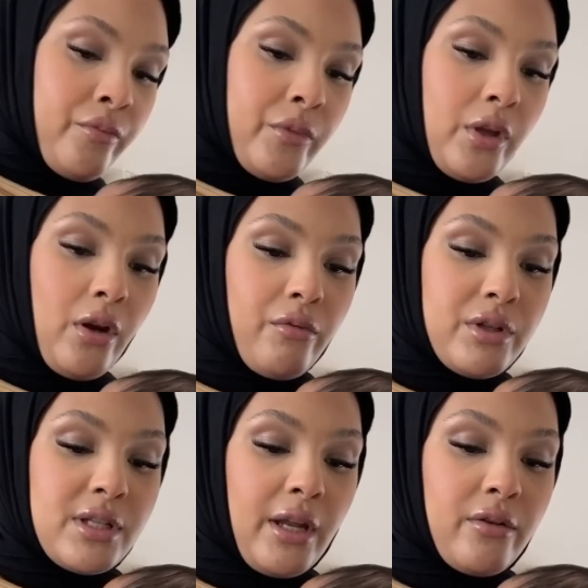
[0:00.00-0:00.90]
We gotta
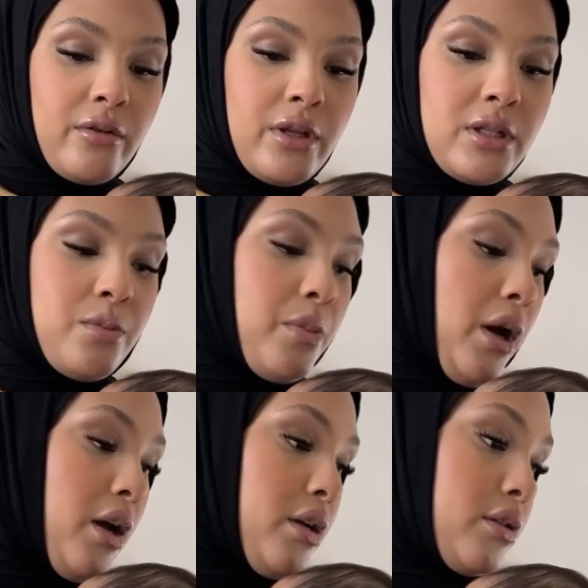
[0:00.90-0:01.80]
recycle this
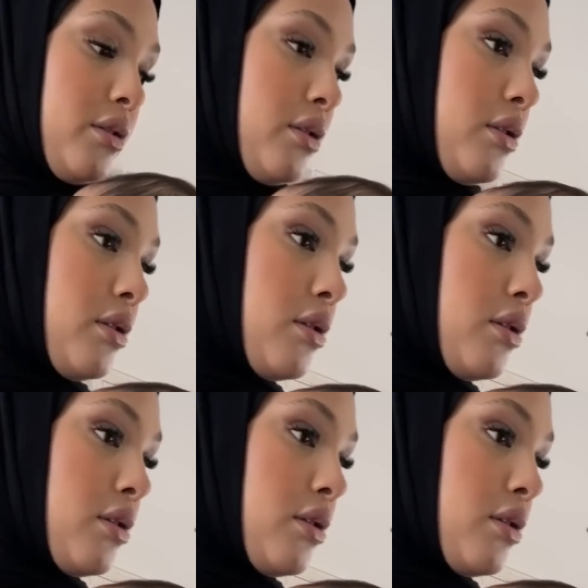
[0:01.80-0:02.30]
box.